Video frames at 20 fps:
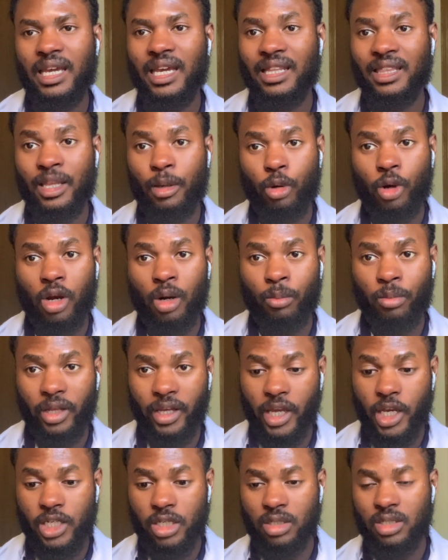kidney
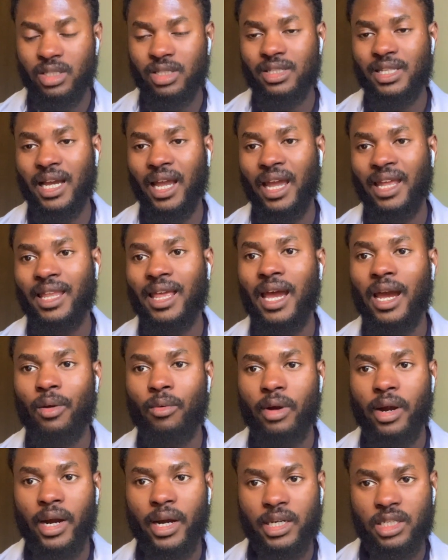complications that can
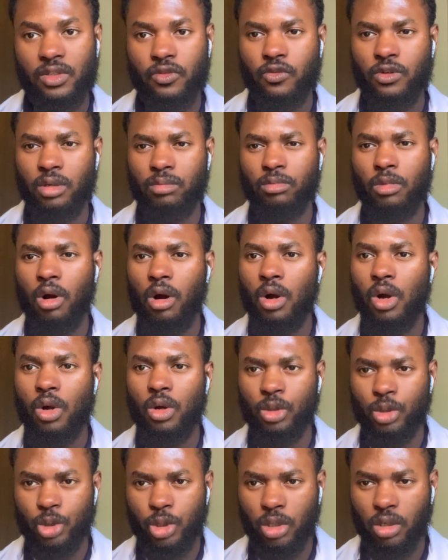arise from
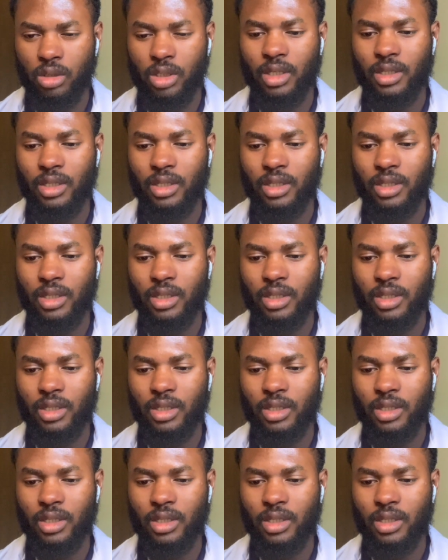uncontrolled